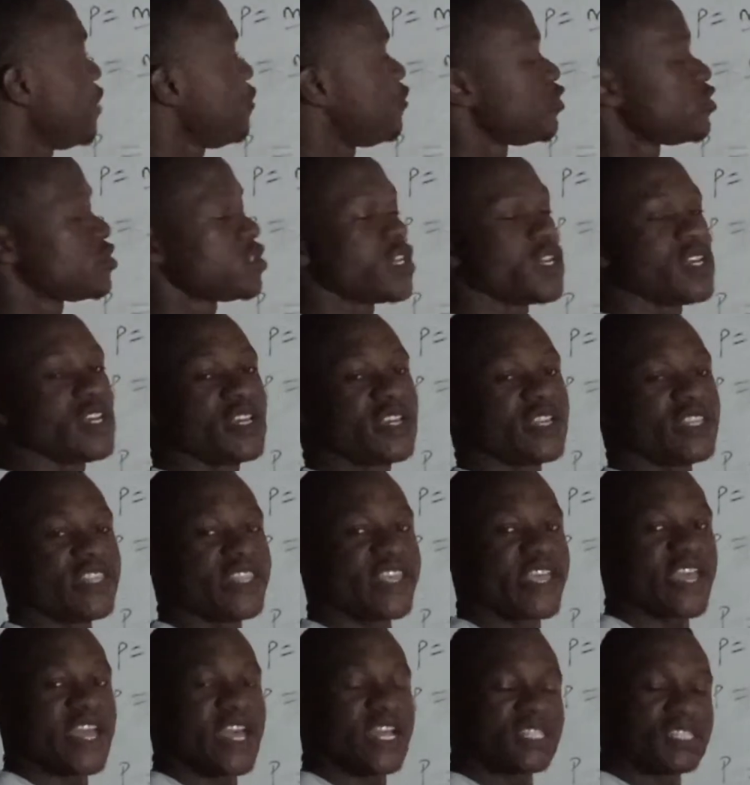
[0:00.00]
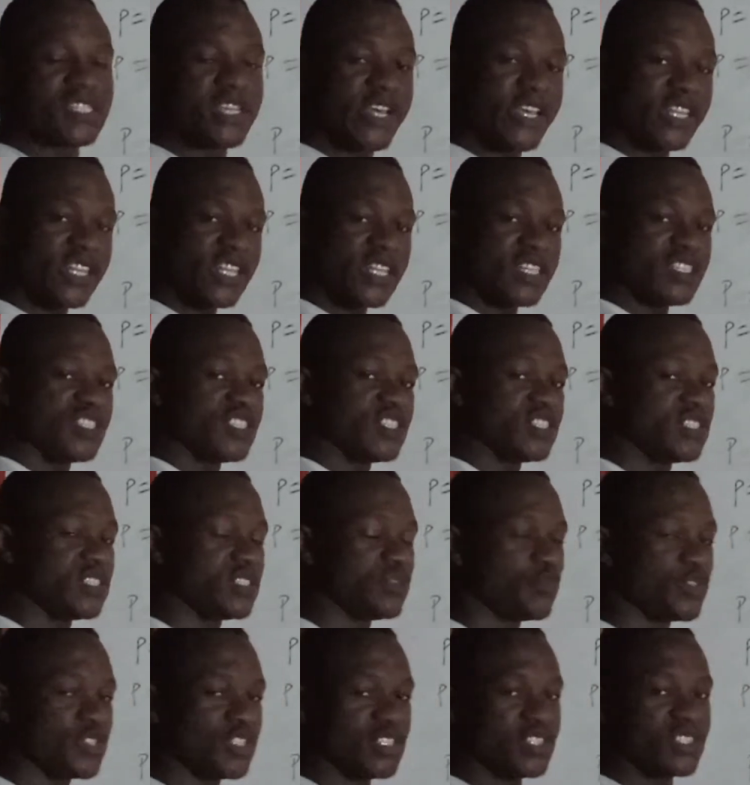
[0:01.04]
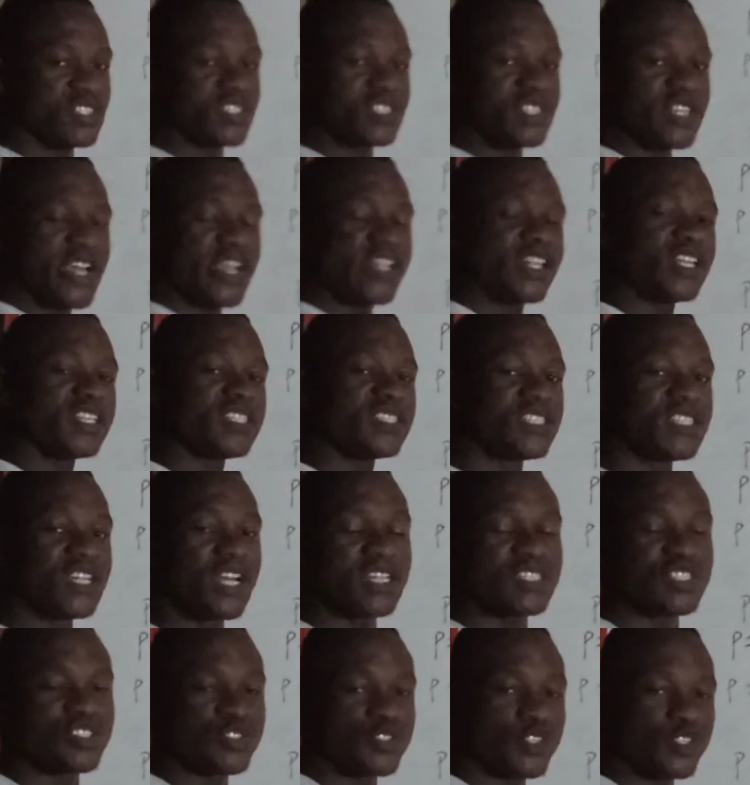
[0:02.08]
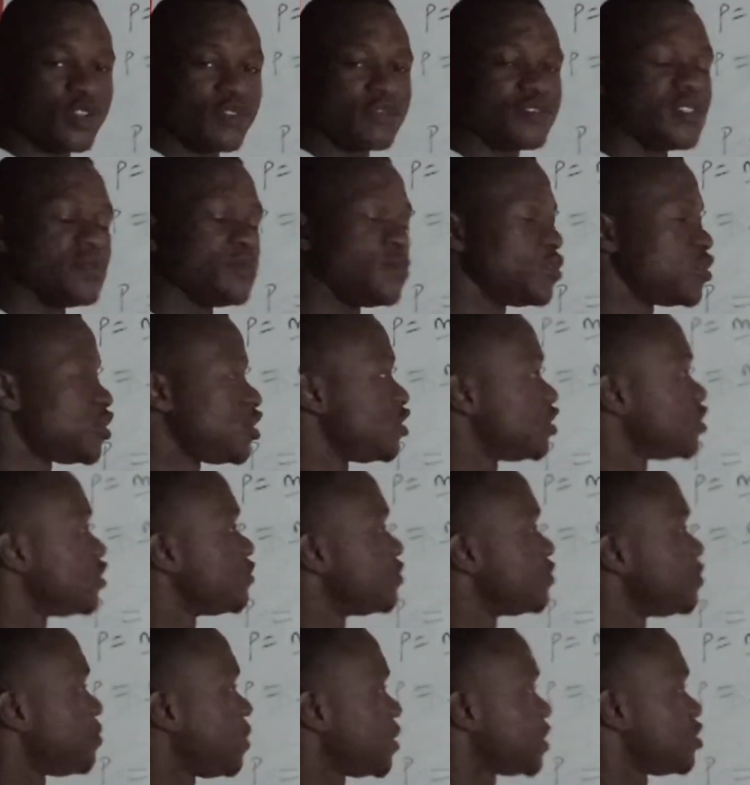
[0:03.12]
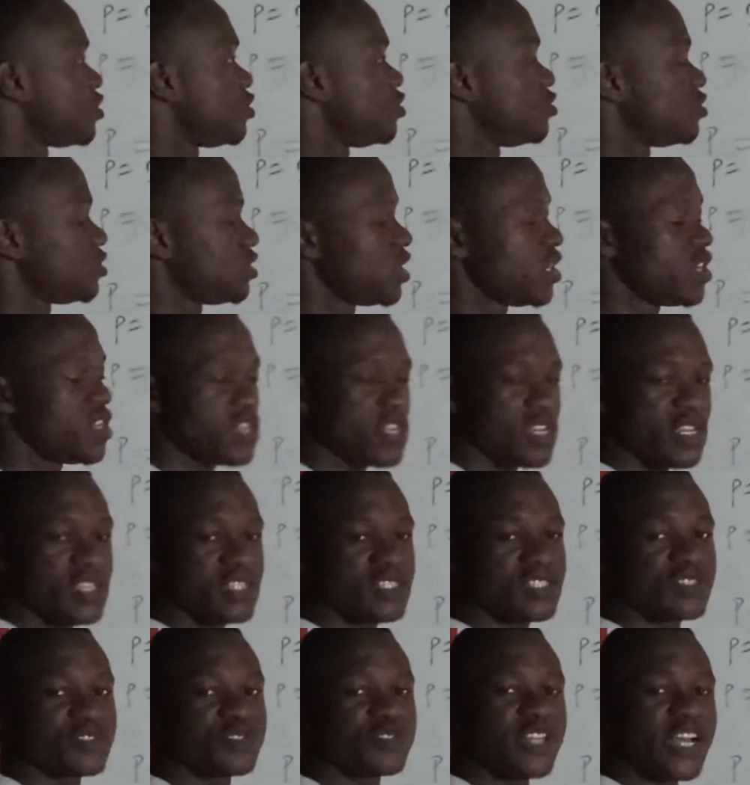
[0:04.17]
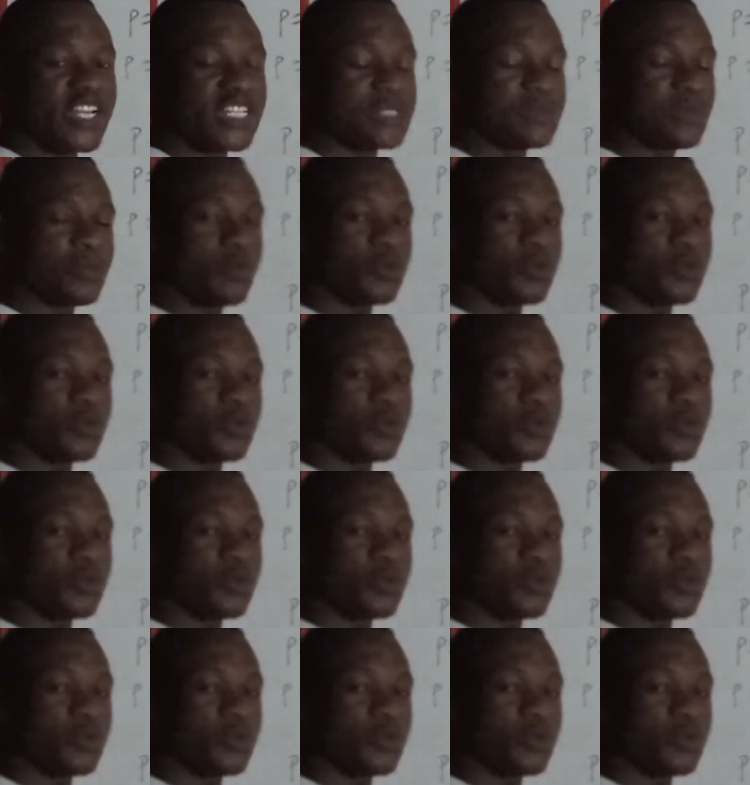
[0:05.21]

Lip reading: if we say the kinetic energy, which is the energy as a result of the motion of the particles, is directly